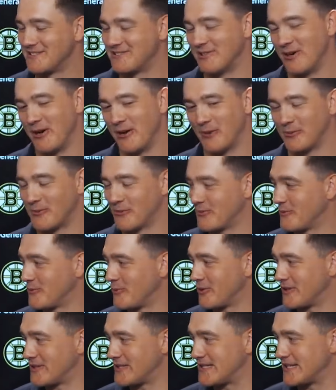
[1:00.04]
so
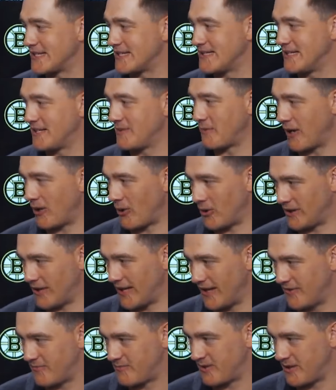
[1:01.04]
worst 16 my whole
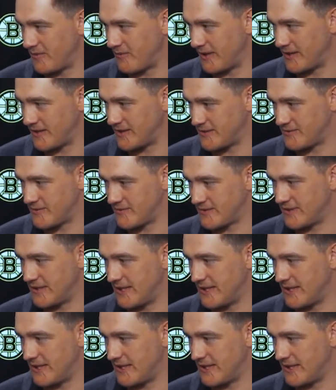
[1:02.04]
life, pretty much.